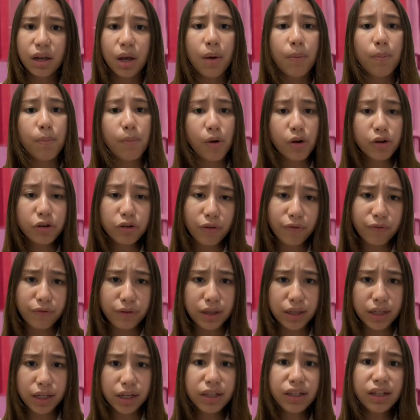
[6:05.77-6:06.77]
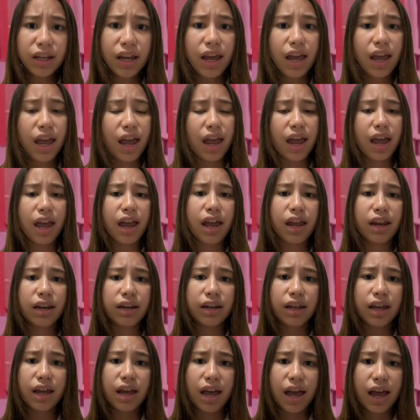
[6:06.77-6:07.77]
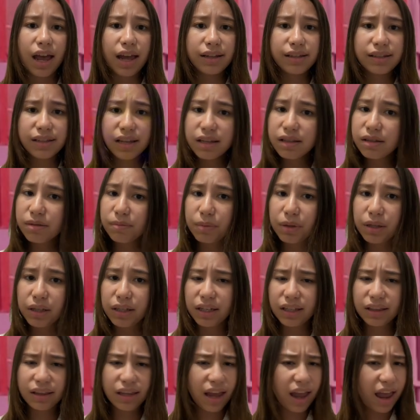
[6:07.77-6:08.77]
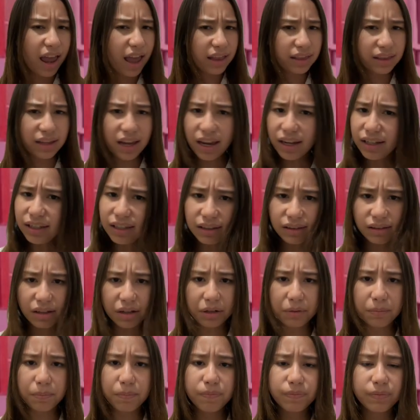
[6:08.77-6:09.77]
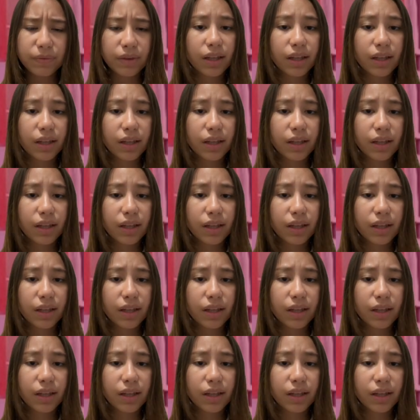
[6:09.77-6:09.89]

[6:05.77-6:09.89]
more convenient, and accessible at any time.